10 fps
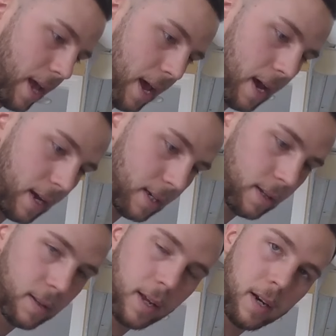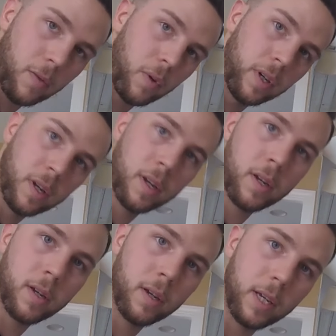and then it would
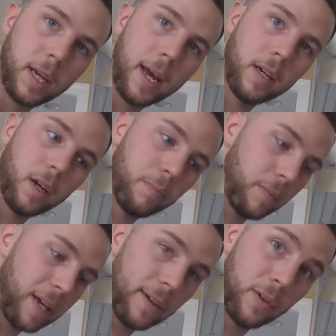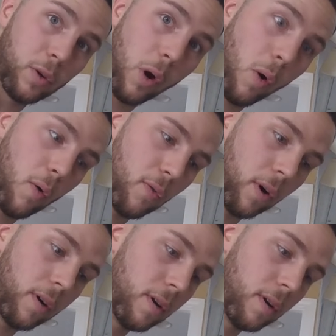end up making you go over.